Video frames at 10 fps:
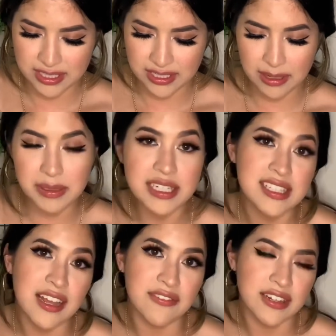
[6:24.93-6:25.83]
I mean, it's
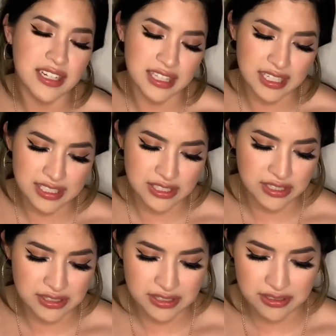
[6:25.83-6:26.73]
not funny. Like, it's a
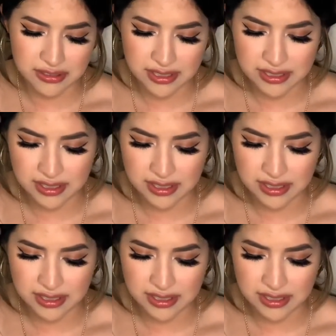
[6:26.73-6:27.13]
good series.